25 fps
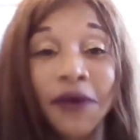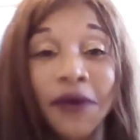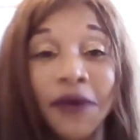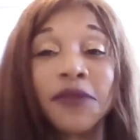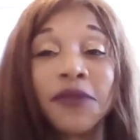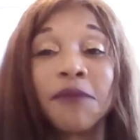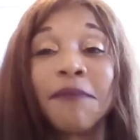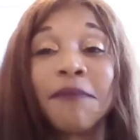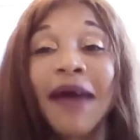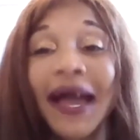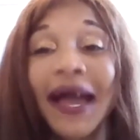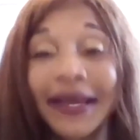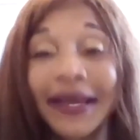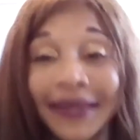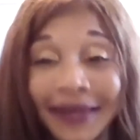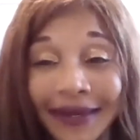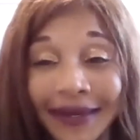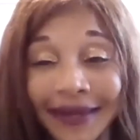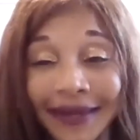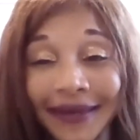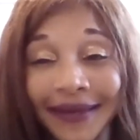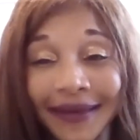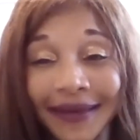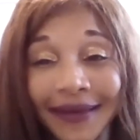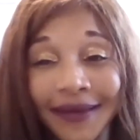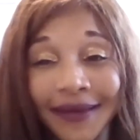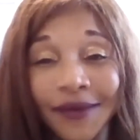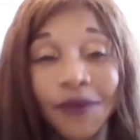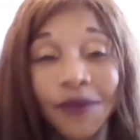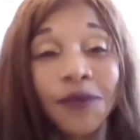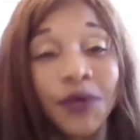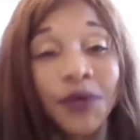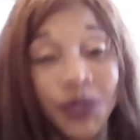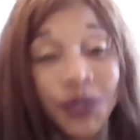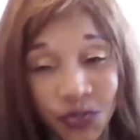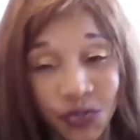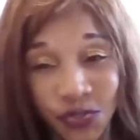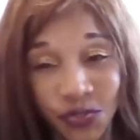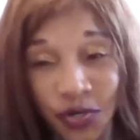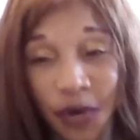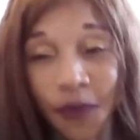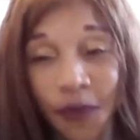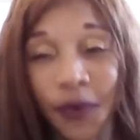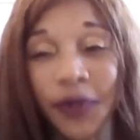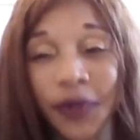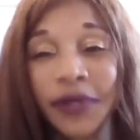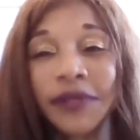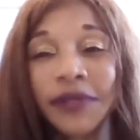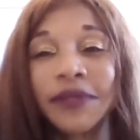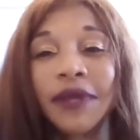on the back end when you start
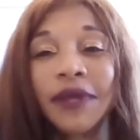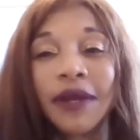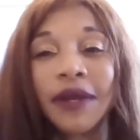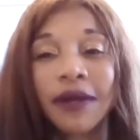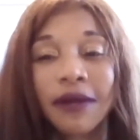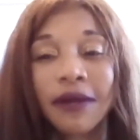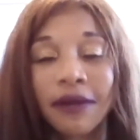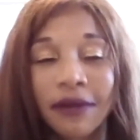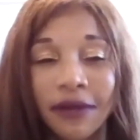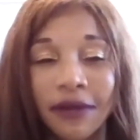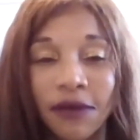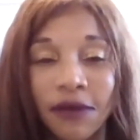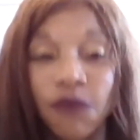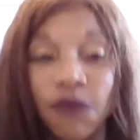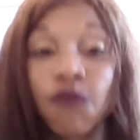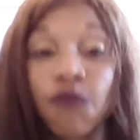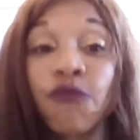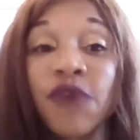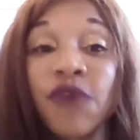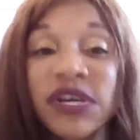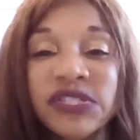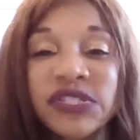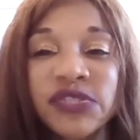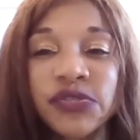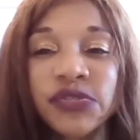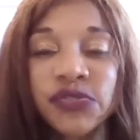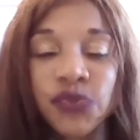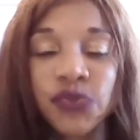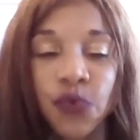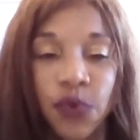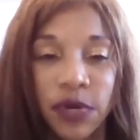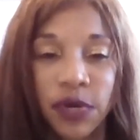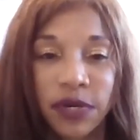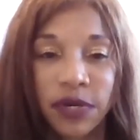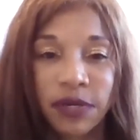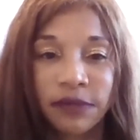working. Rest assured.